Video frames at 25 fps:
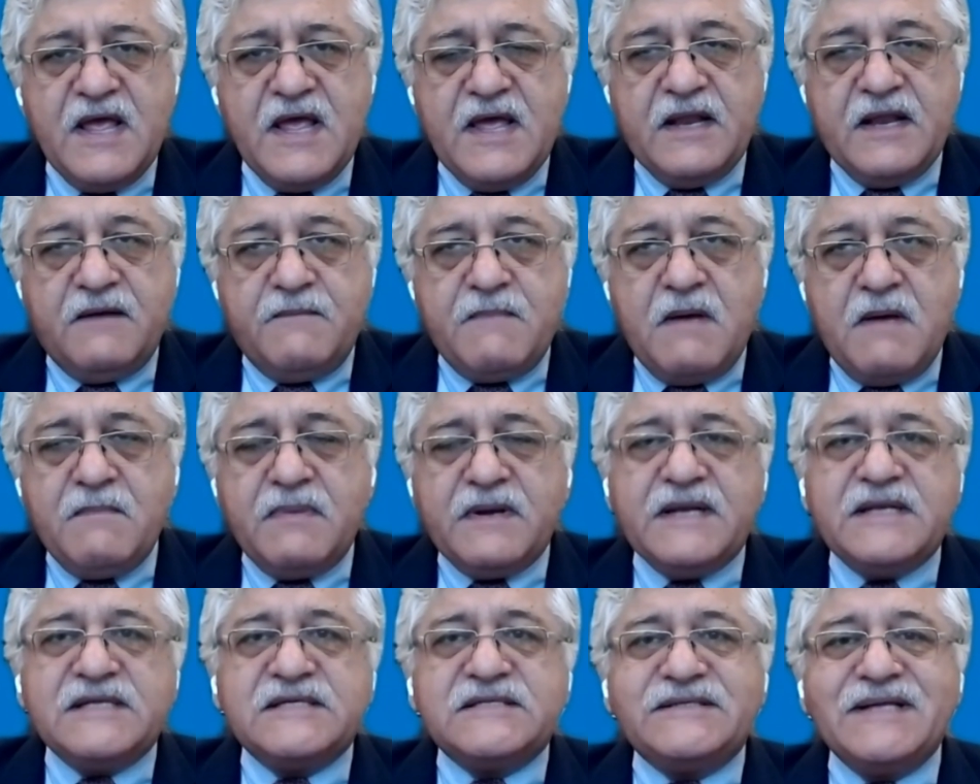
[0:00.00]
Remember,
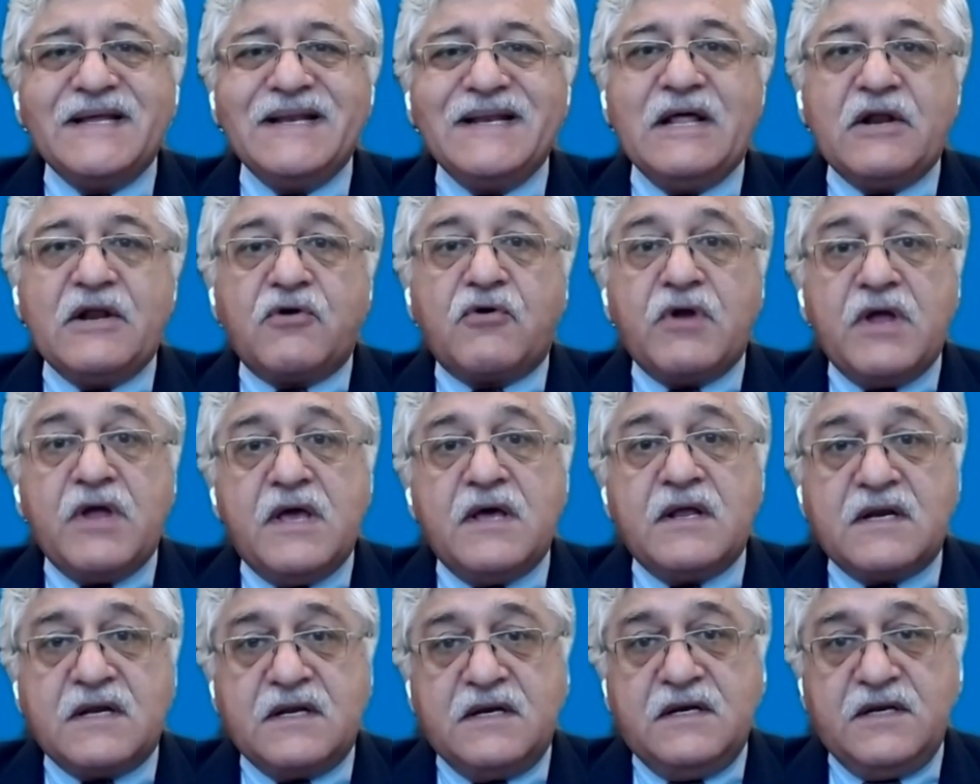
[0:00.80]
it's still a
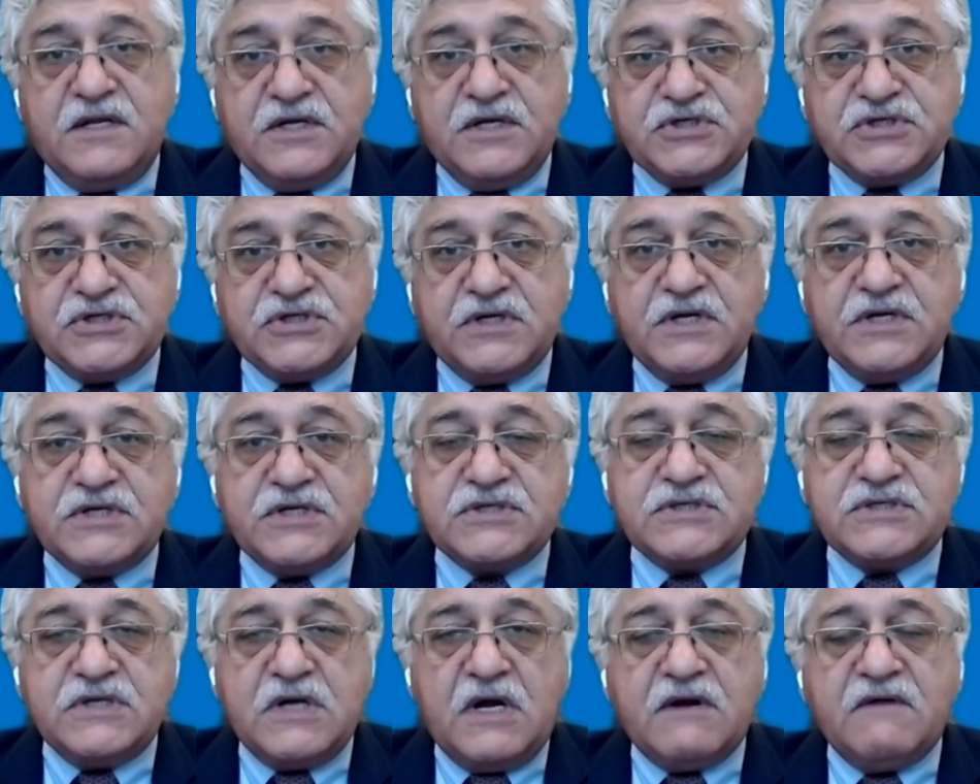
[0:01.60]
rare condition.
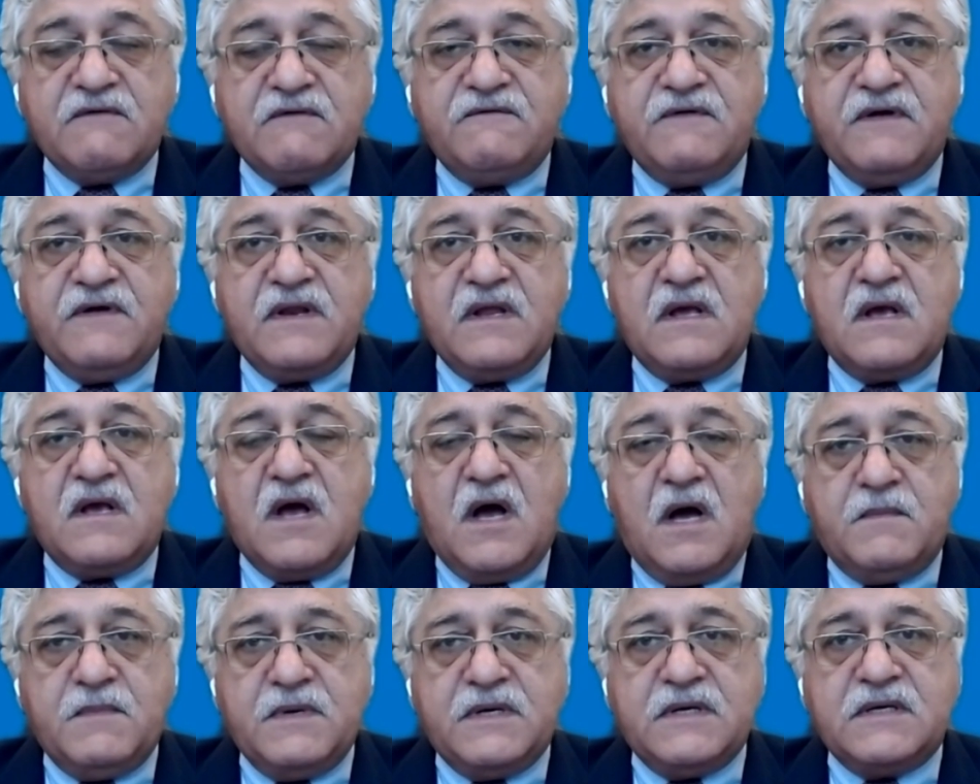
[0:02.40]
It's not a very
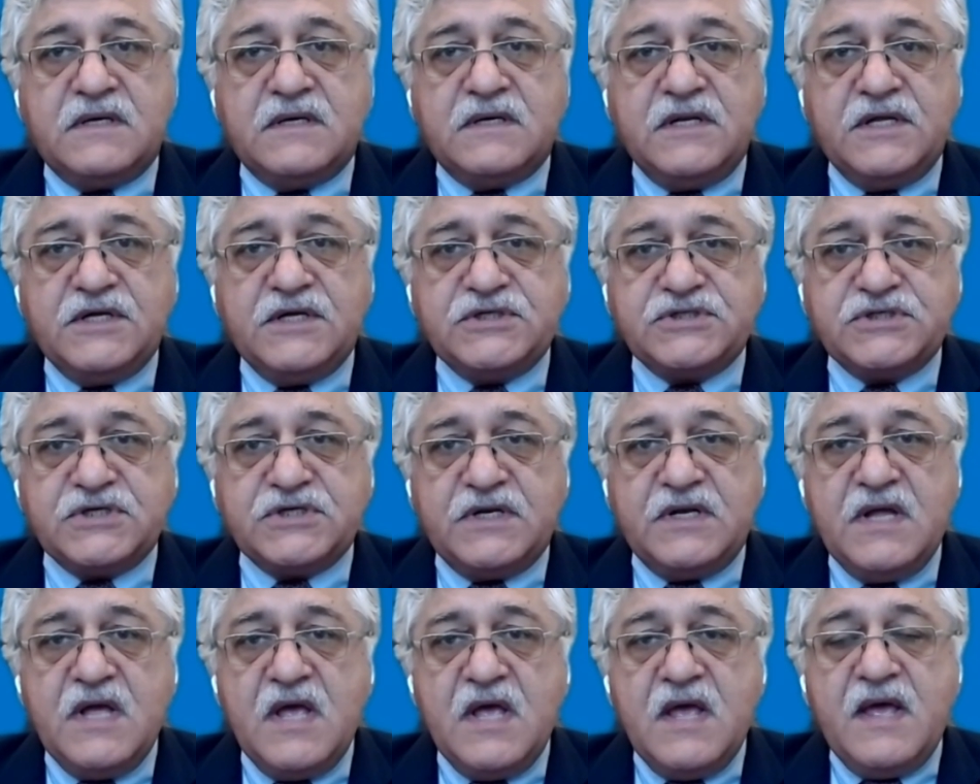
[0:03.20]
common
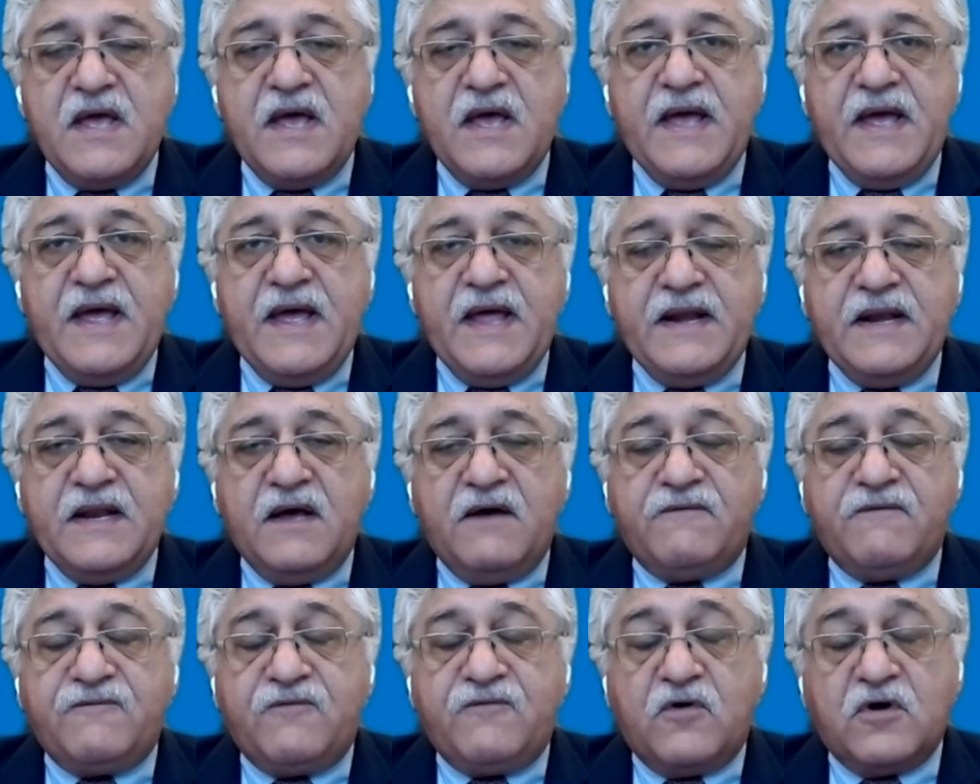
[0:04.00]
condition and
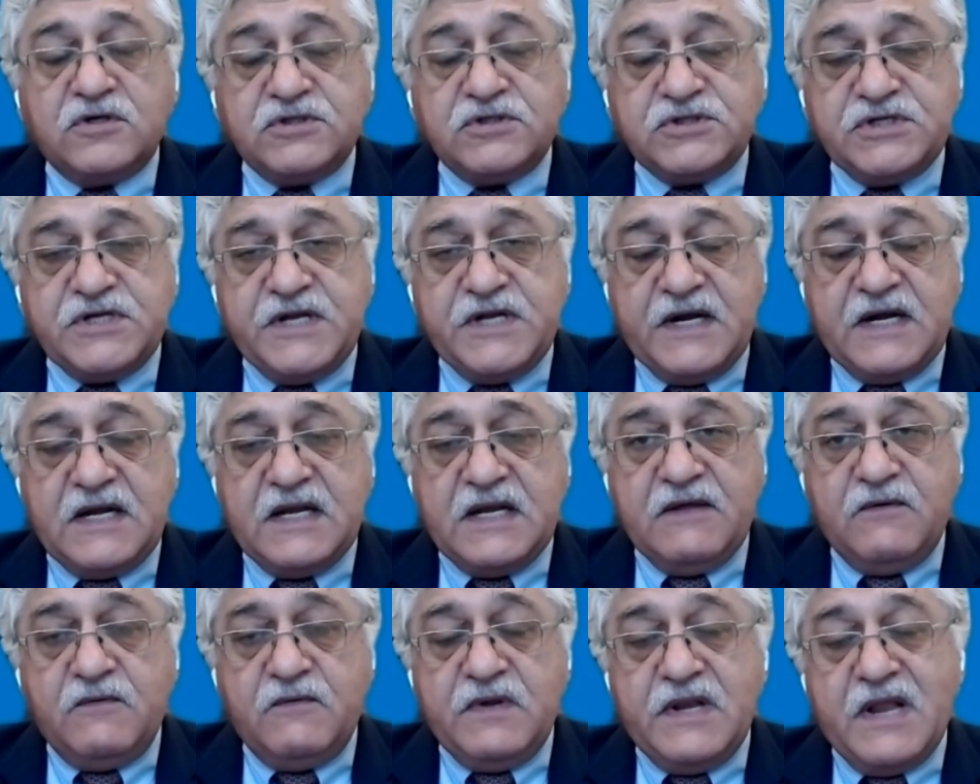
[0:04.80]
uh,
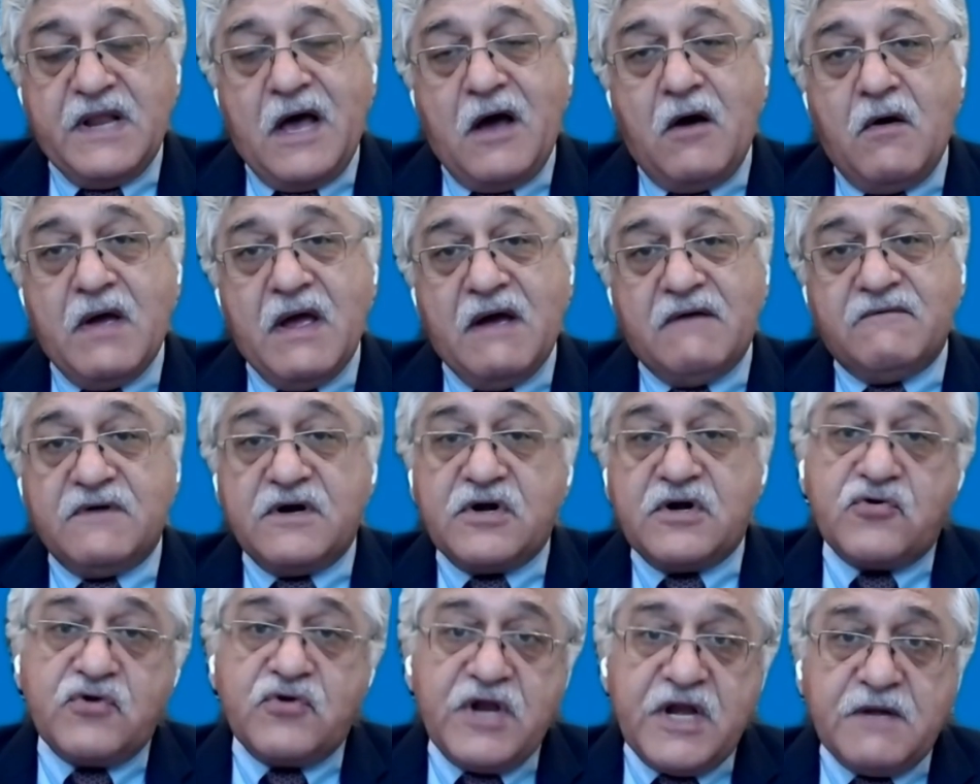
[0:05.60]
fortunately, we now have a
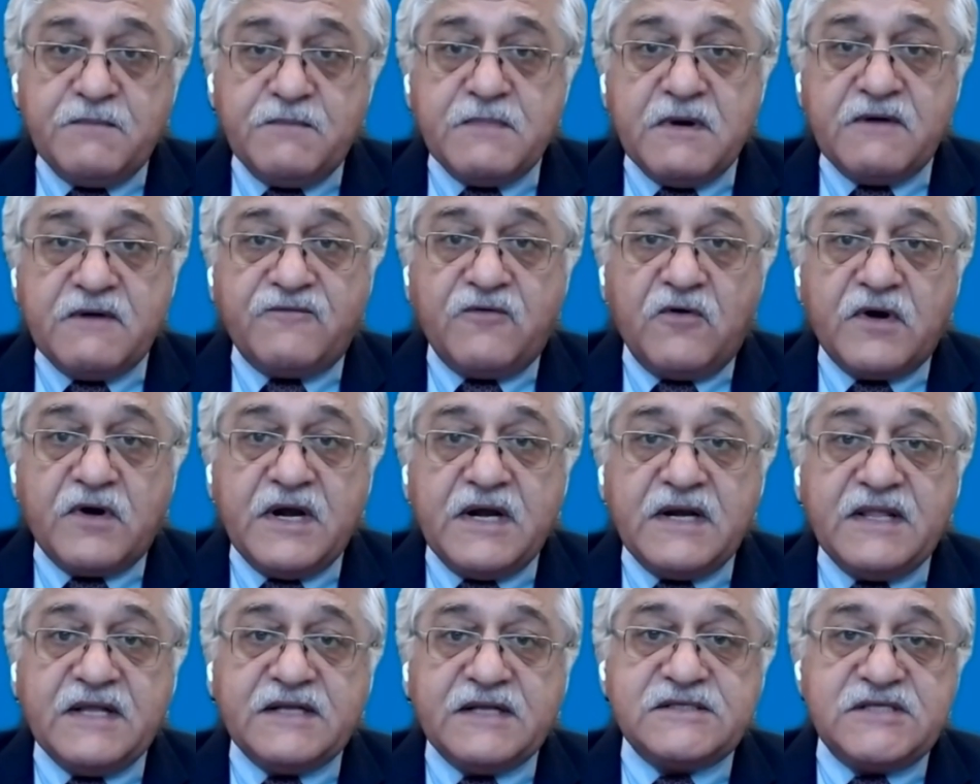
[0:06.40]
treatment for
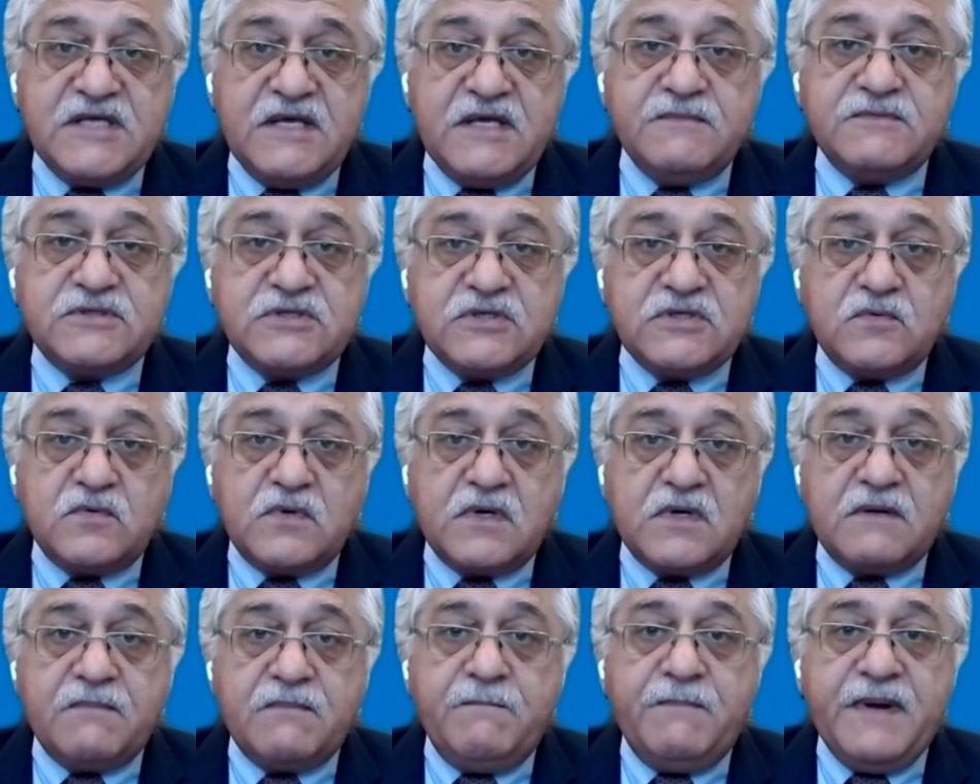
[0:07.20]
it that seems to
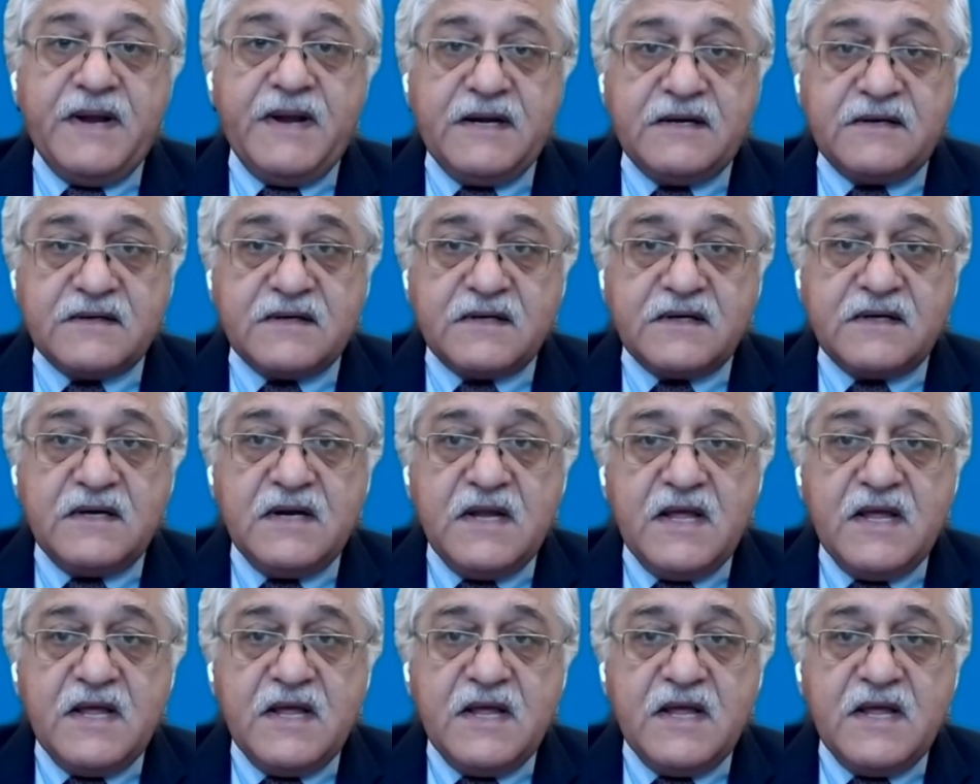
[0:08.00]
work better.